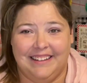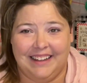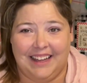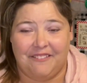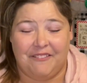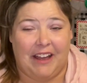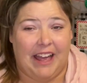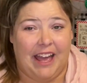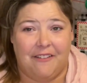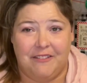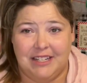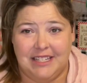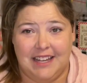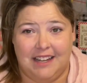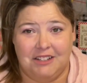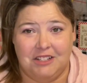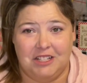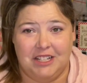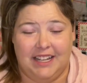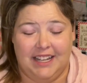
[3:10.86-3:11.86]
if I haven't
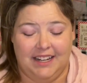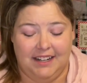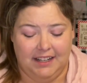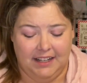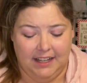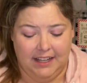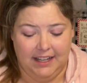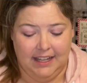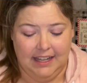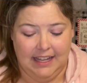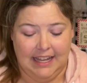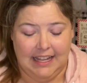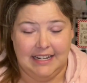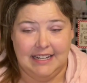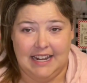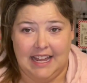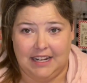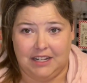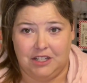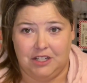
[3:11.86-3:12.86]
touched it in
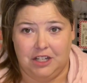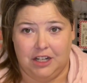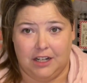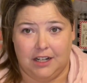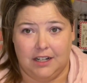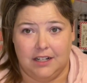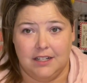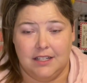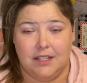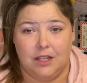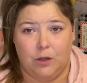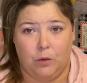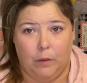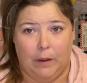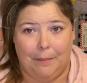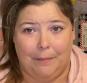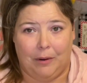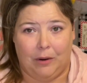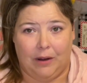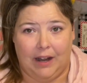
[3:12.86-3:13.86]
next year's
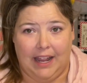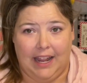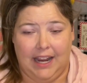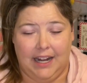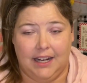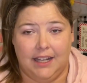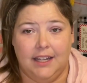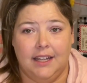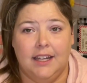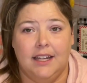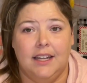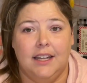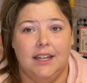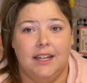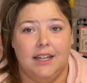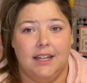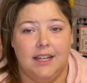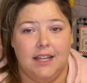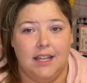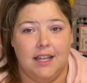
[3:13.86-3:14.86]
whip parade,
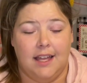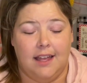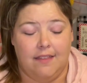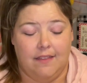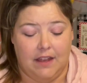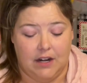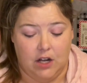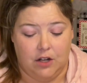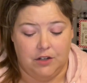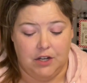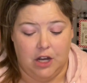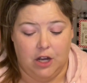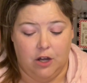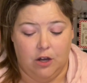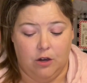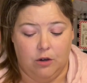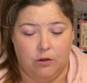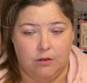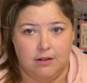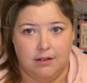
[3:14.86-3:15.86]
then I'll
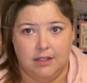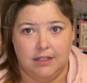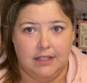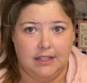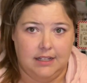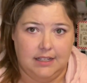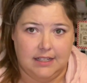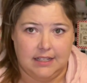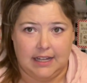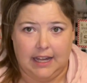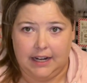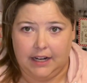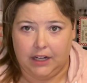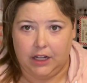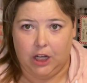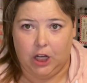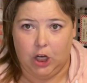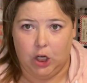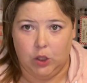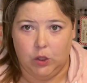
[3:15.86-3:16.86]
know it's got to
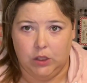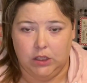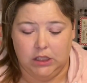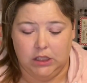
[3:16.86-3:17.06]
go.